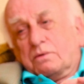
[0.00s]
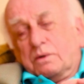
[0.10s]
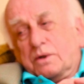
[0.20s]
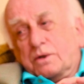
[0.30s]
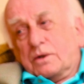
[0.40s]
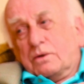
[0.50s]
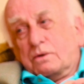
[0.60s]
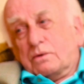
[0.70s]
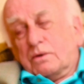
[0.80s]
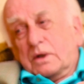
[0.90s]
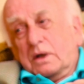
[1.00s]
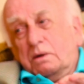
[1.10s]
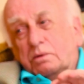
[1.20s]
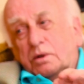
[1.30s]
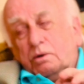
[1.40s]
with assisted suicide. He
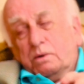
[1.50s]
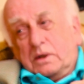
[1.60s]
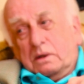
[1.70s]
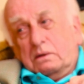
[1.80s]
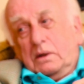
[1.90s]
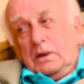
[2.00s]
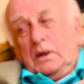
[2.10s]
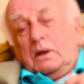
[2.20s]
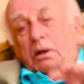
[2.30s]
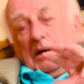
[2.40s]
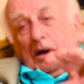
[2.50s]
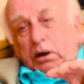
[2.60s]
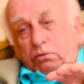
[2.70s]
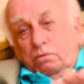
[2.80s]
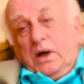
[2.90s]
was acquitted,
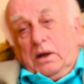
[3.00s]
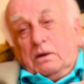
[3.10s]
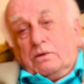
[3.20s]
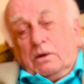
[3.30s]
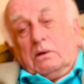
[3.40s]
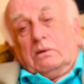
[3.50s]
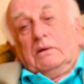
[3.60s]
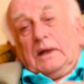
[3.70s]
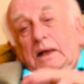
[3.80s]
and rightly so.